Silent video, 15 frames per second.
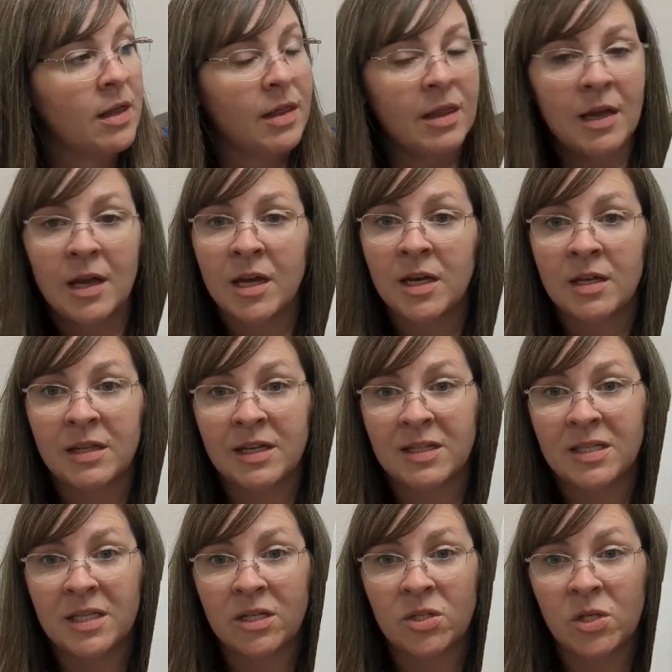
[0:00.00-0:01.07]
They, they
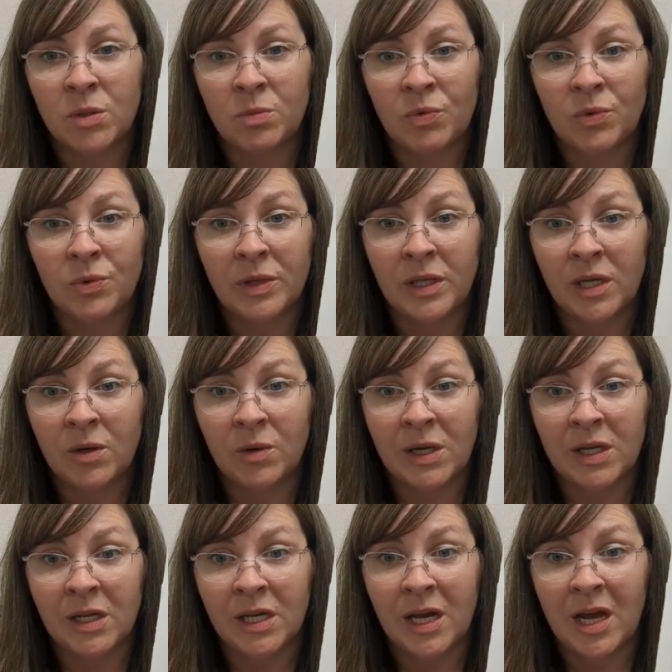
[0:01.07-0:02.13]
stitch up really
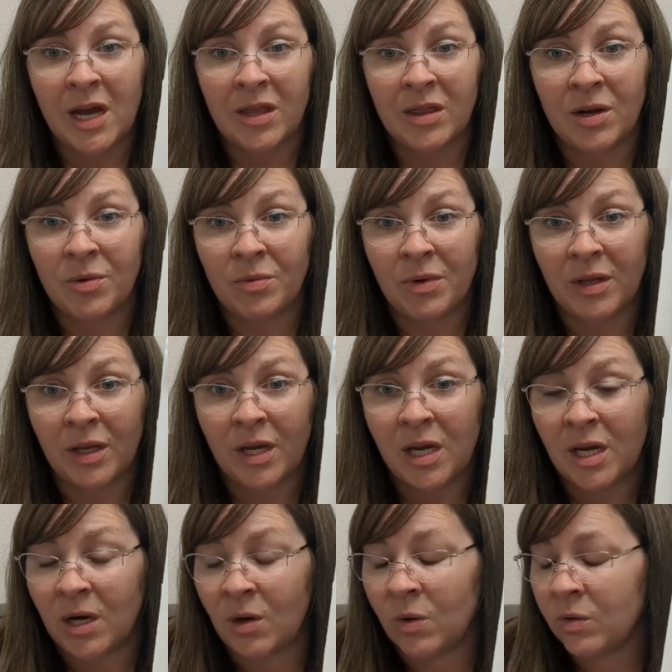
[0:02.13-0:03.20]
quickly and they're really
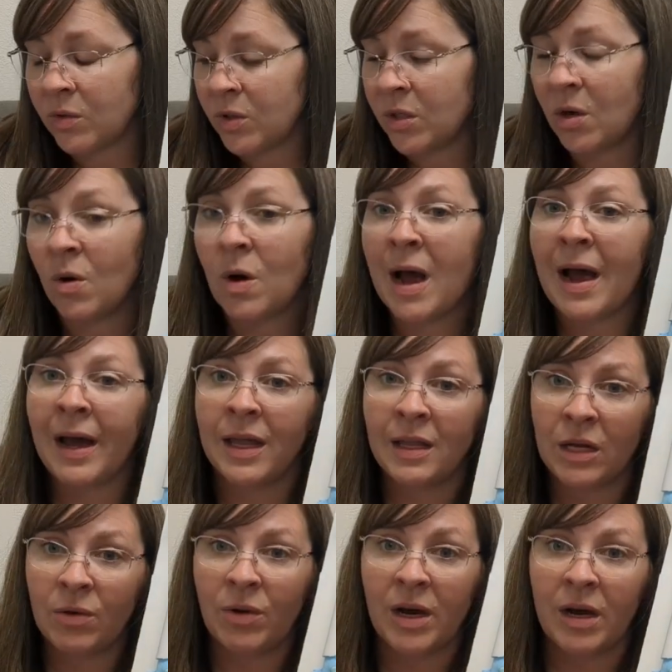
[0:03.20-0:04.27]
cute. So
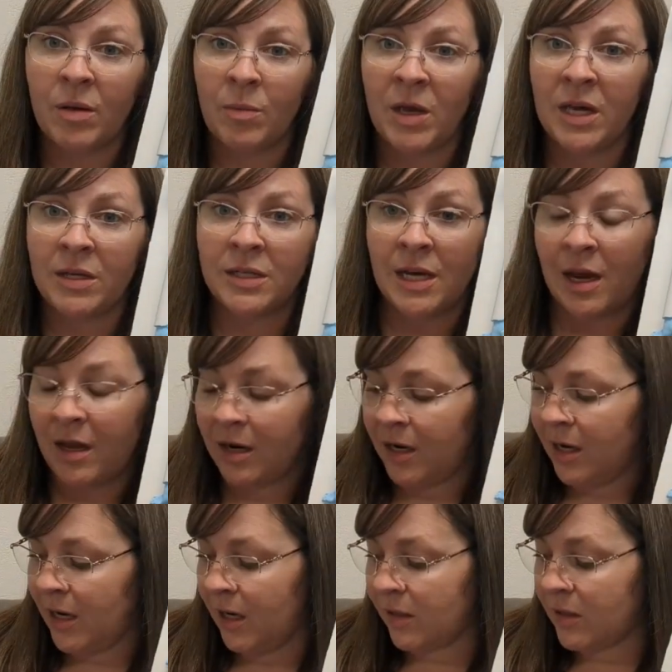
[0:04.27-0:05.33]
highly recommend Anna
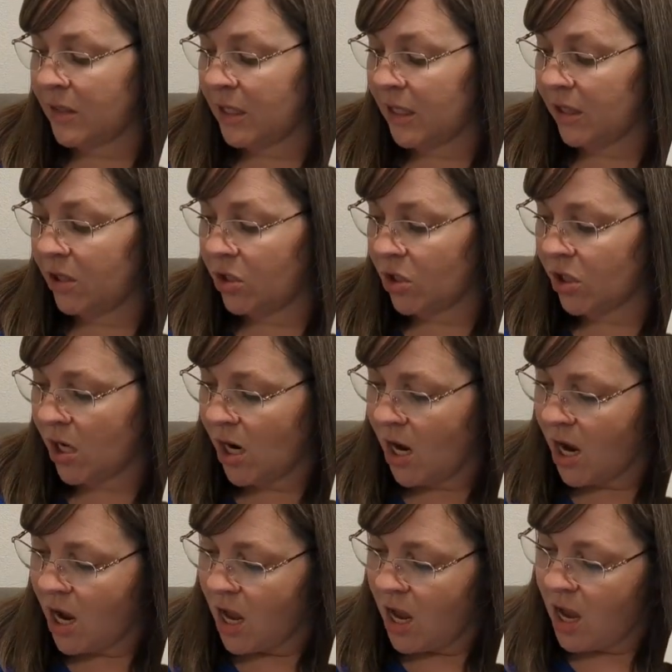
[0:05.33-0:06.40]
X Stitch
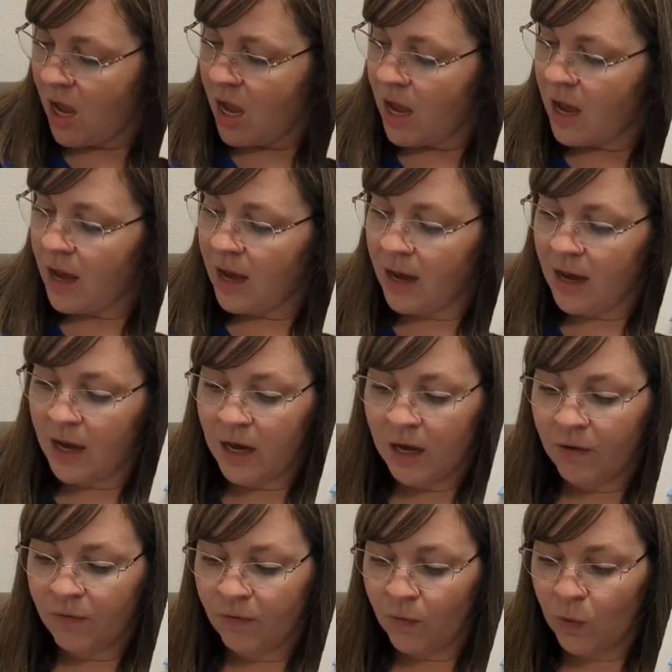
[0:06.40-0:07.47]
uh,
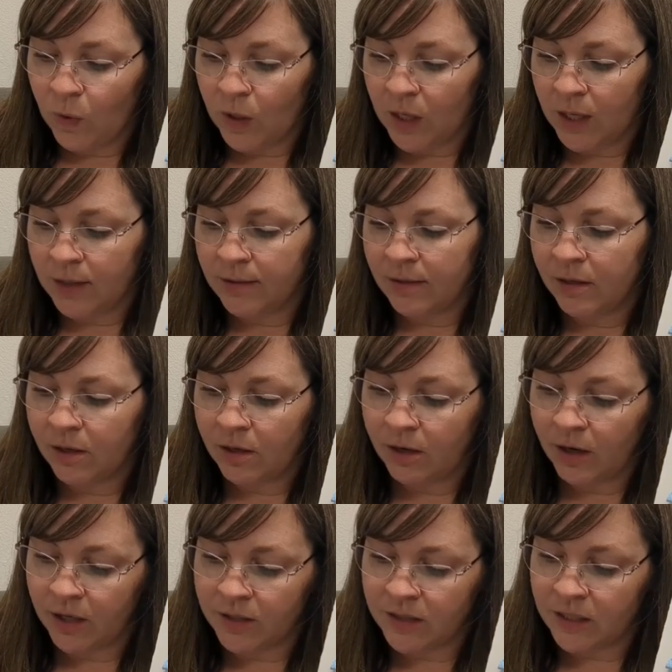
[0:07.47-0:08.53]
for
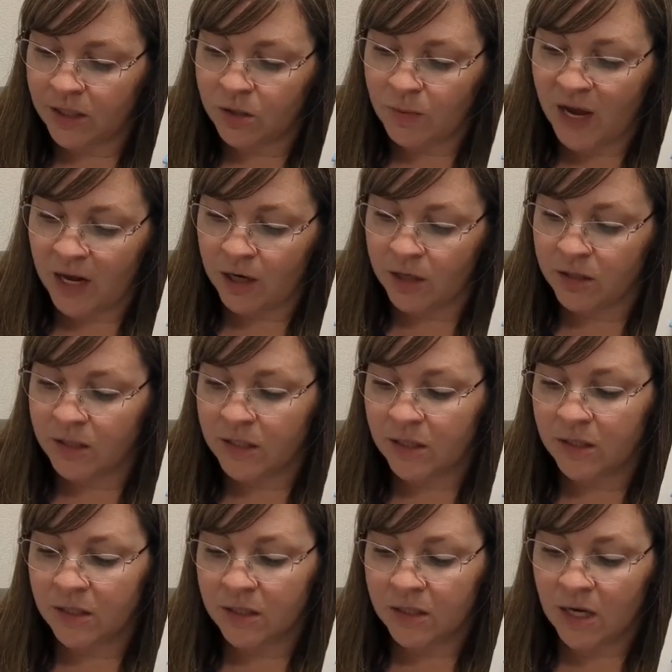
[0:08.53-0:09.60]
cross stitch patterns.
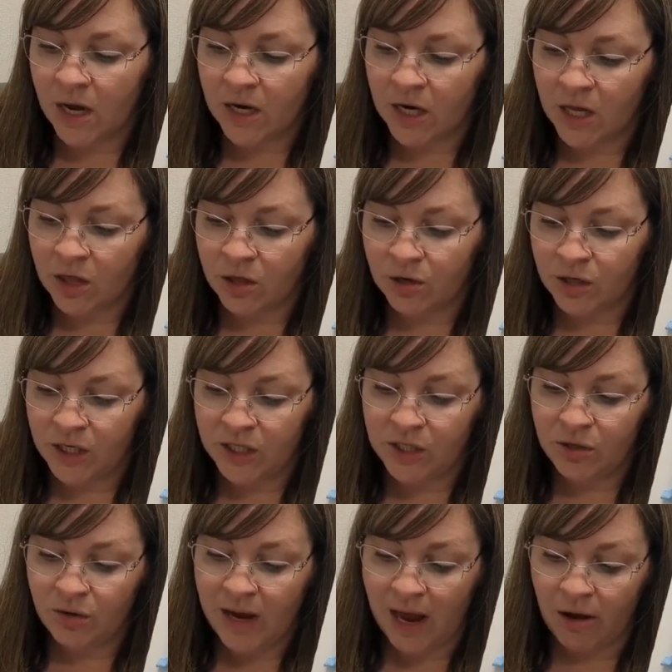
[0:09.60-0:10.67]
This is on a
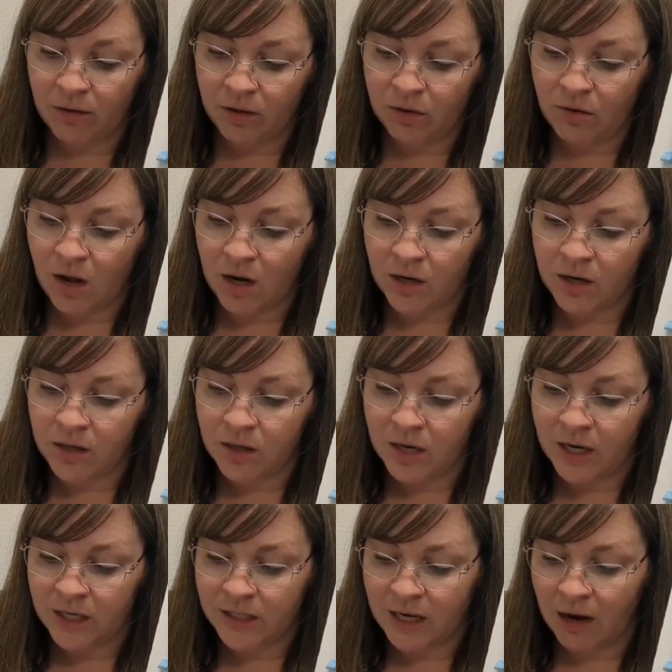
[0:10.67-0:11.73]
32 count Lugana that
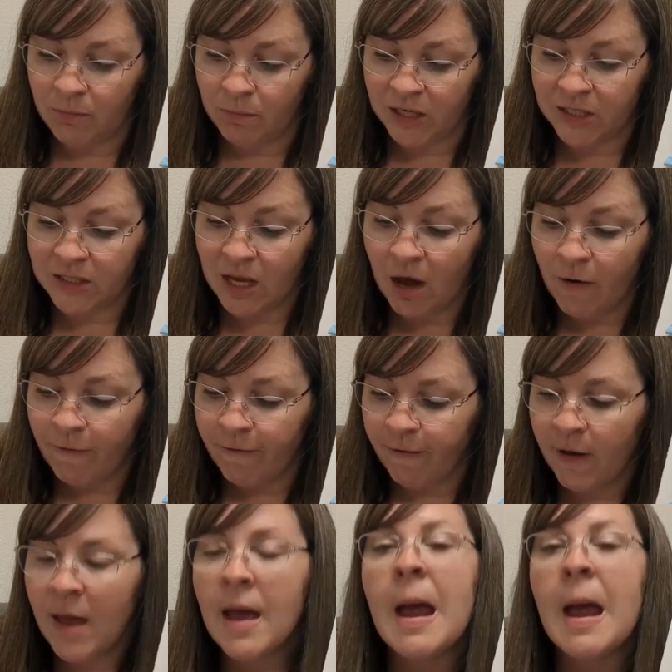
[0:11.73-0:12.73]
I dyed myself.